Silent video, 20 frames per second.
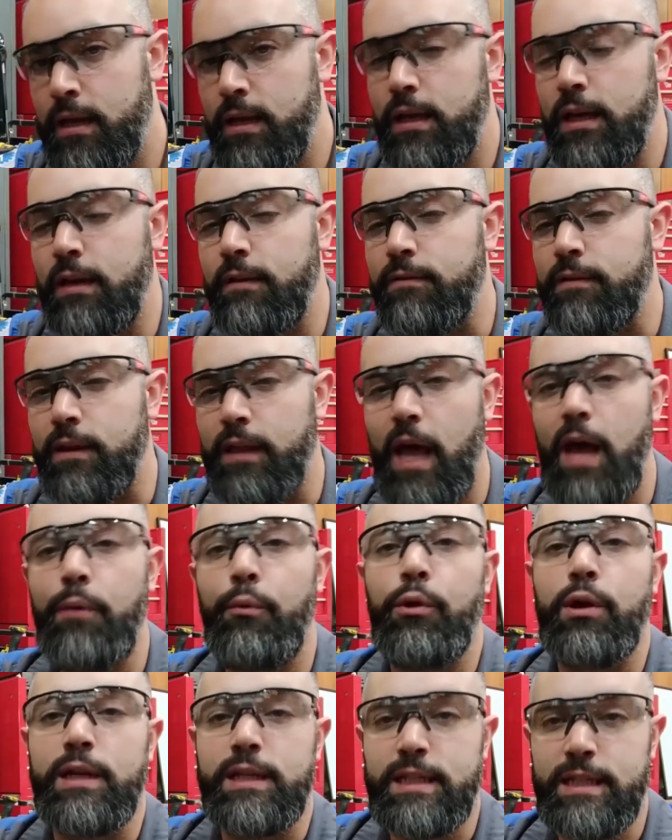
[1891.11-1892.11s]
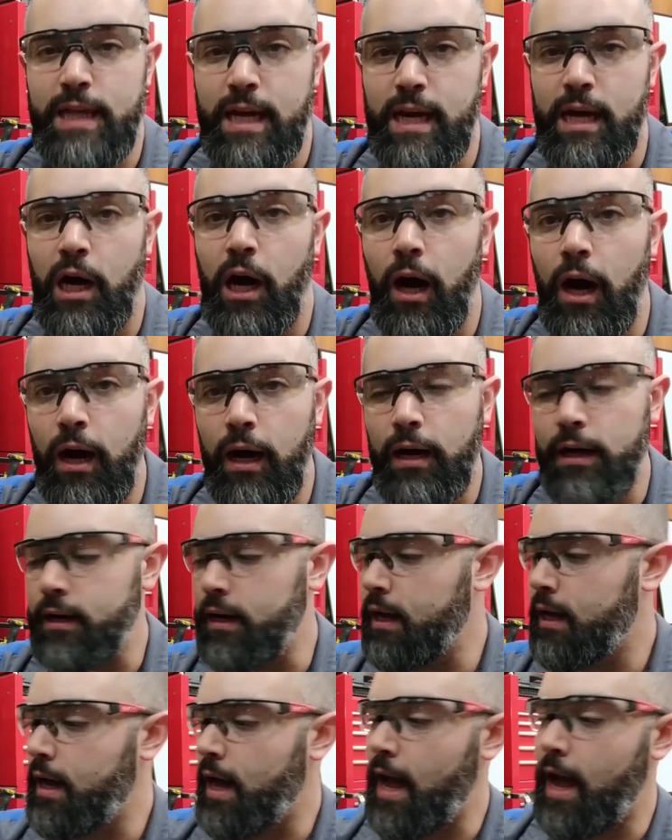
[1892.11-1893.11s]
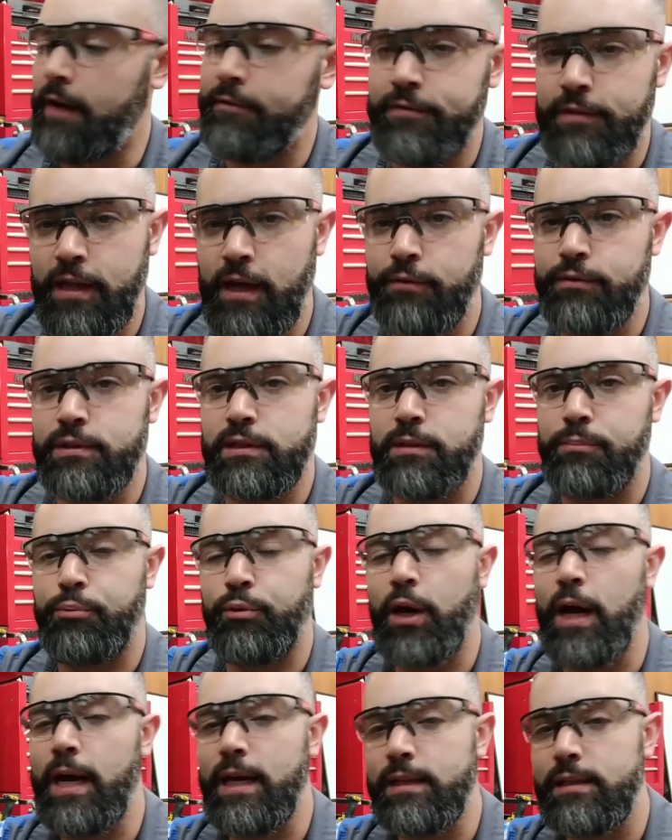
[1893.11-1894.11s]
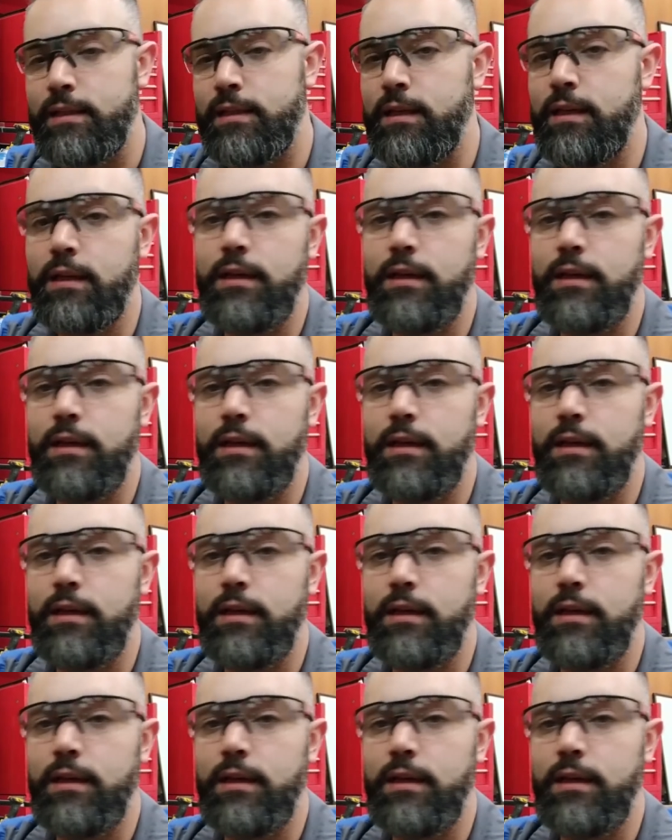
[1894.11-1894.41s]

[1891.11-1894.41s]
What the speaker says: If the light were to stay on after that was depressed,